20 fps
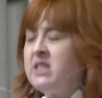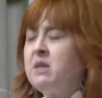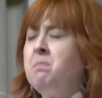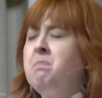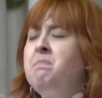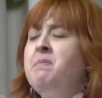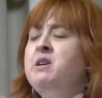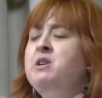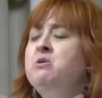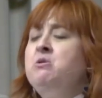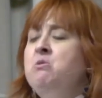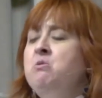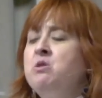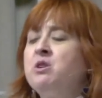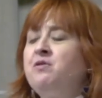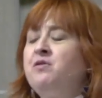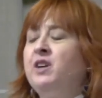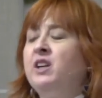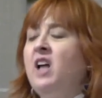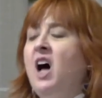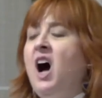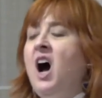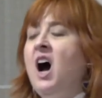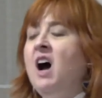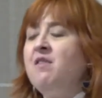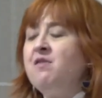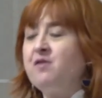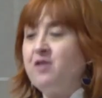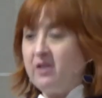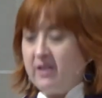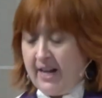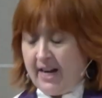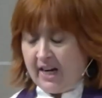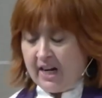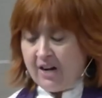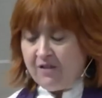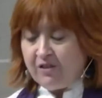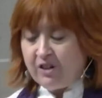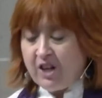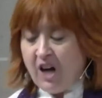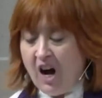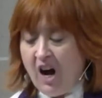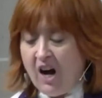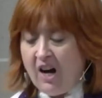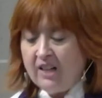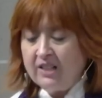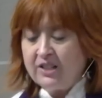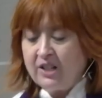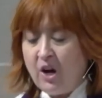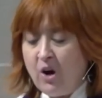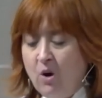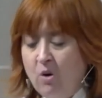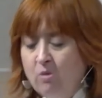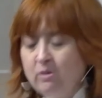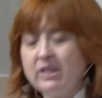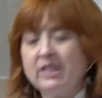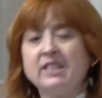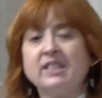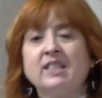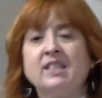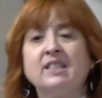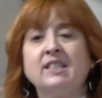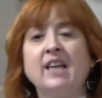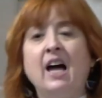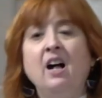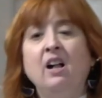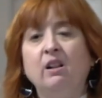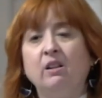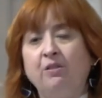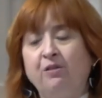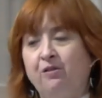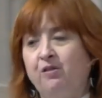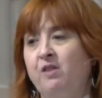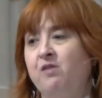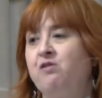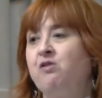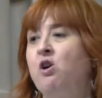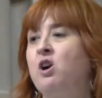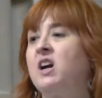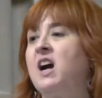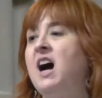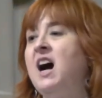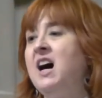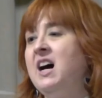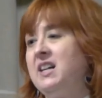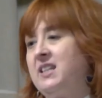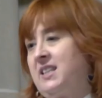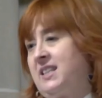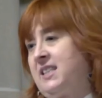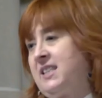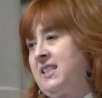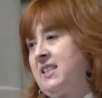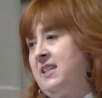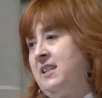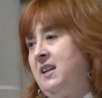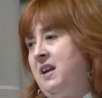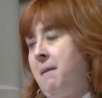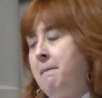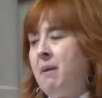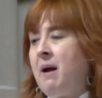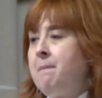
This beautiful offering of God's own self for us